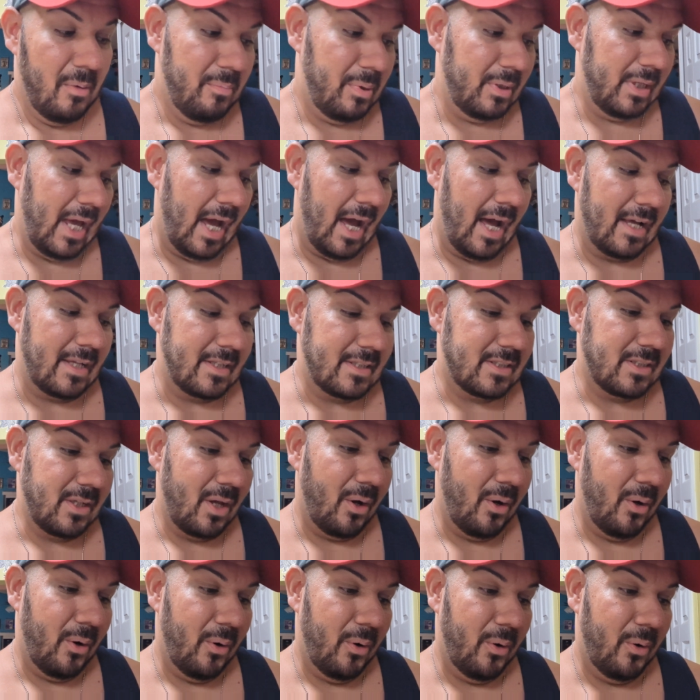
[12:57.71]
But yeah,
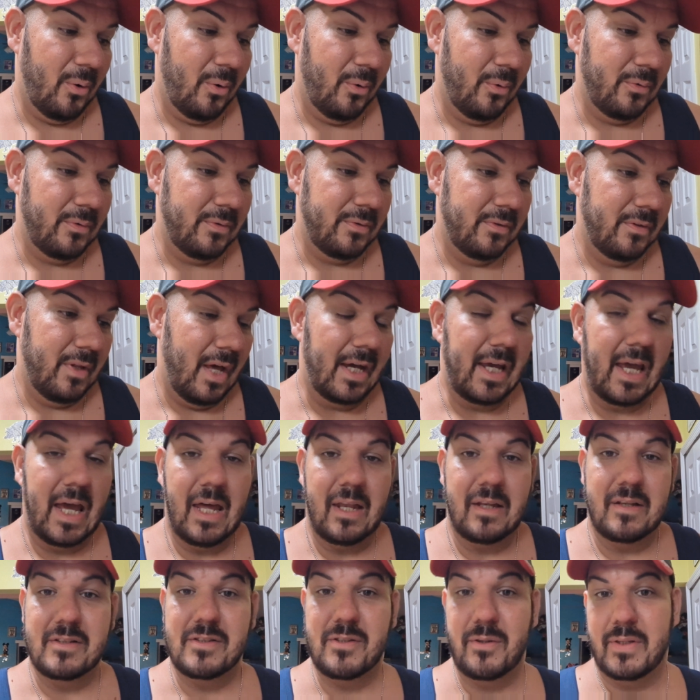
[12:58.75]
so
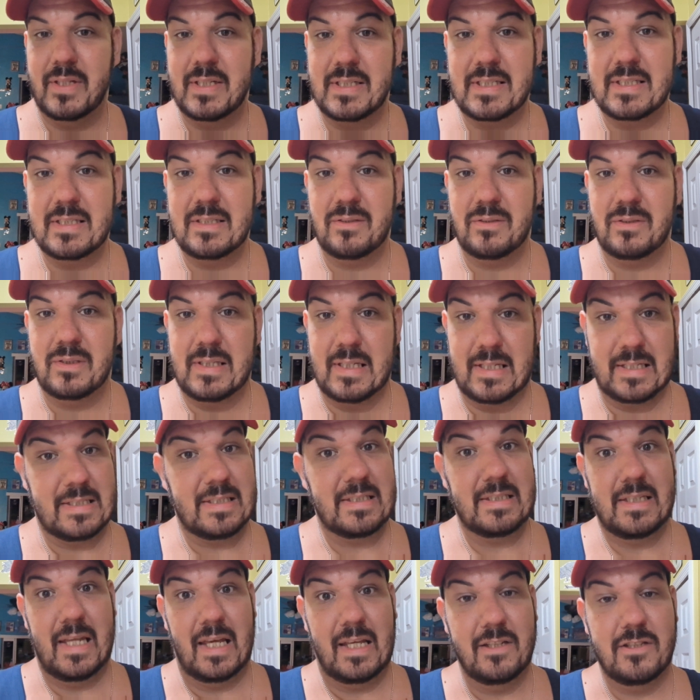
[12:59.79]
again, so this is
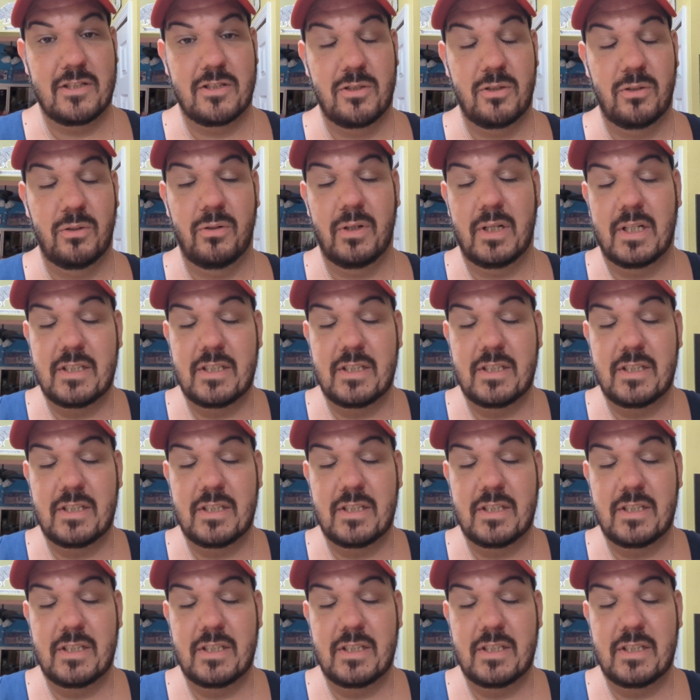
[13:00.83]
day two.